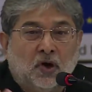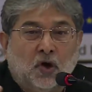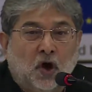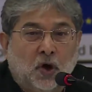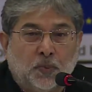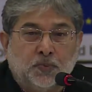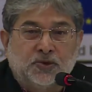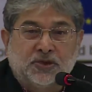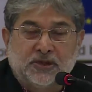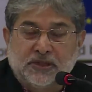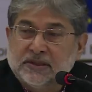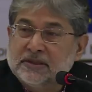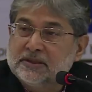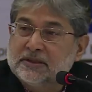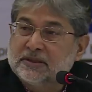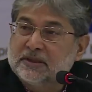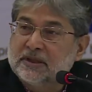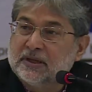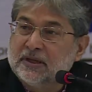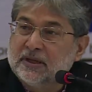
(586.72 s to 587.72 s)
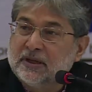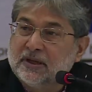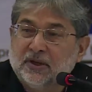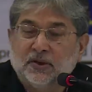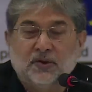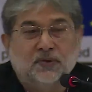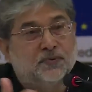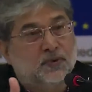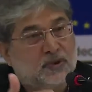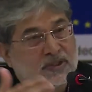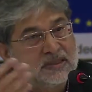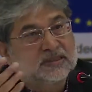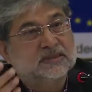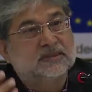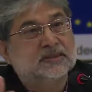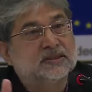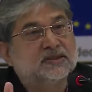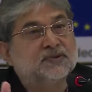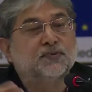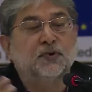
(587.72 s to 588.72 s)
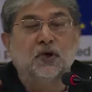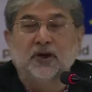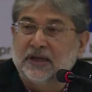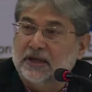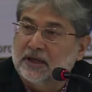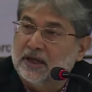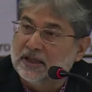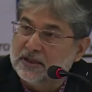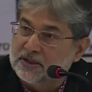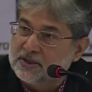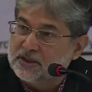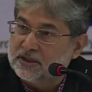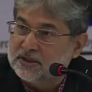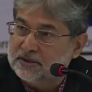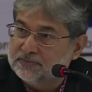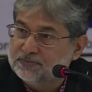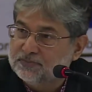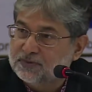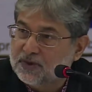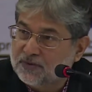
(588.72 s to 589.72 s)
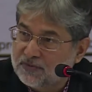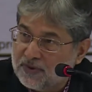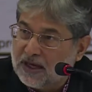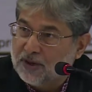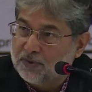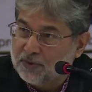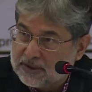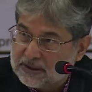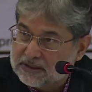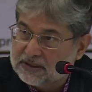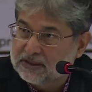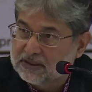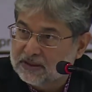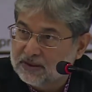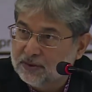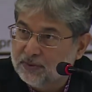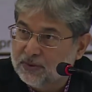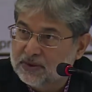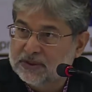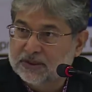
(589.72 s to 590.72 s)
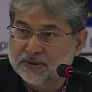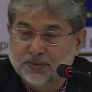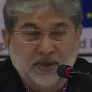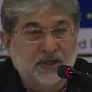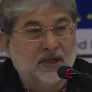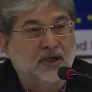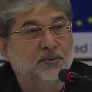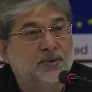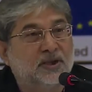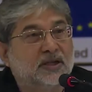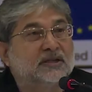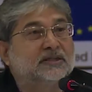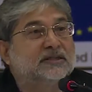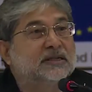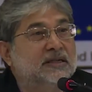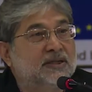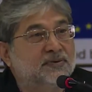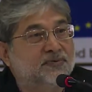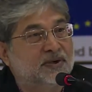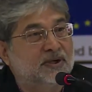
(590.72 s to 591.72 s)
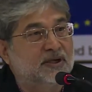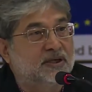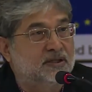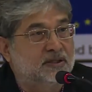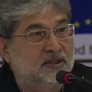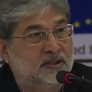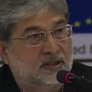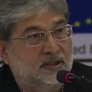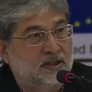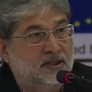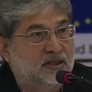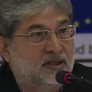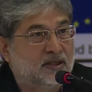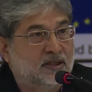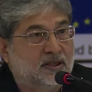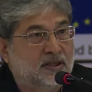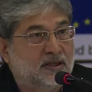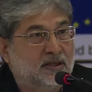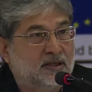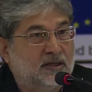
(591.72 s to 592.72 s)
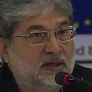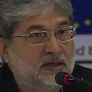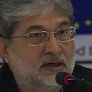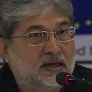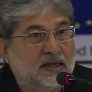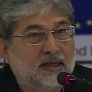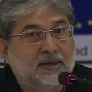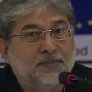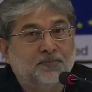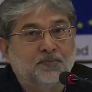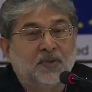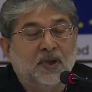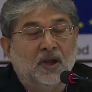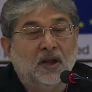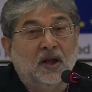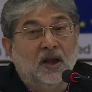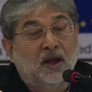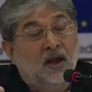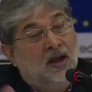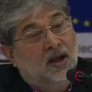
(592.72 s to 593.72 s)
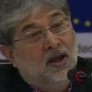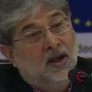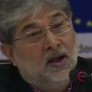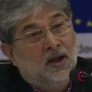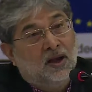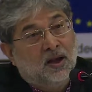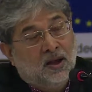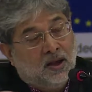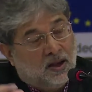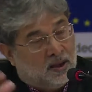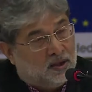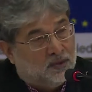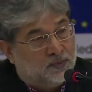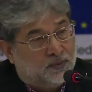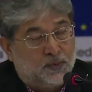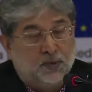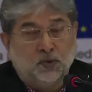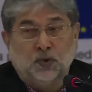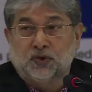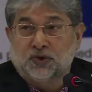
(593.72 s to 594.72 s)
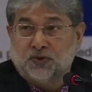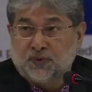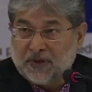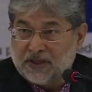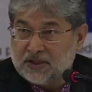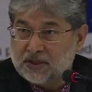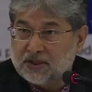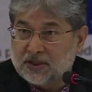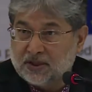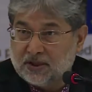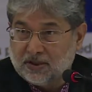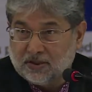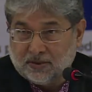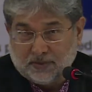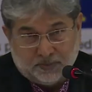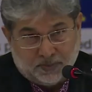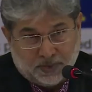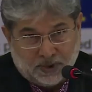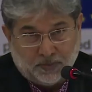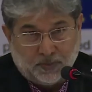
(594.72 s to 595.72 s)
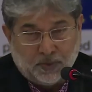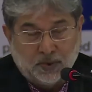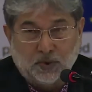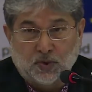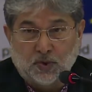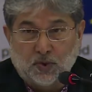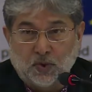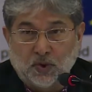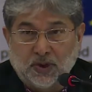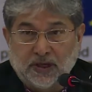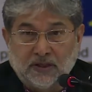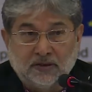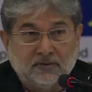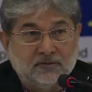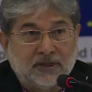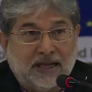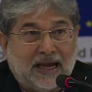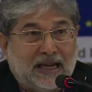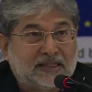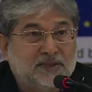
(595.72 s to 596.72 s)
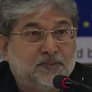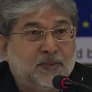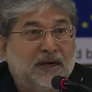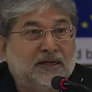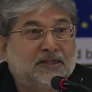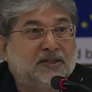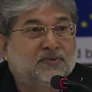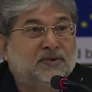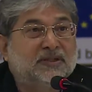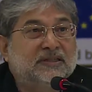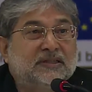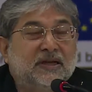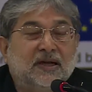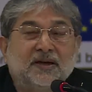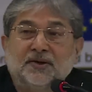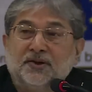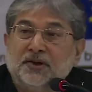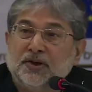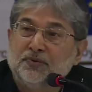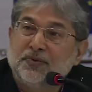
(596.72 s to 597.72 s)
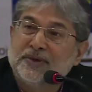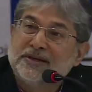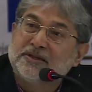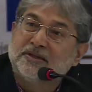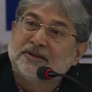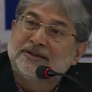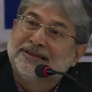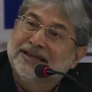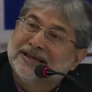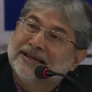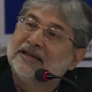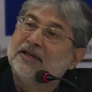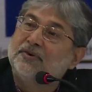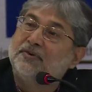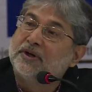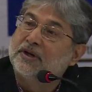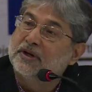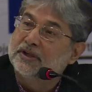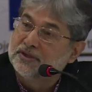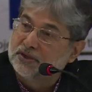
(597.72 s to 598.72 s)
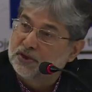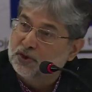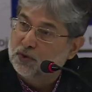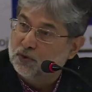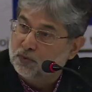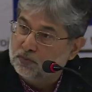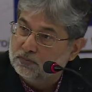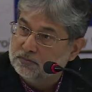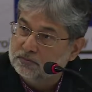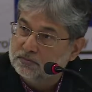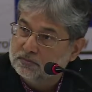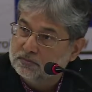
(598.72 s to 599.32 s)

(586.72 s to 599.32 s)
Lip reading: options, for instance, floriculture, flowers, which is becoming a significant thing, right? Fruits which people grow in large parts of this country which they never consume,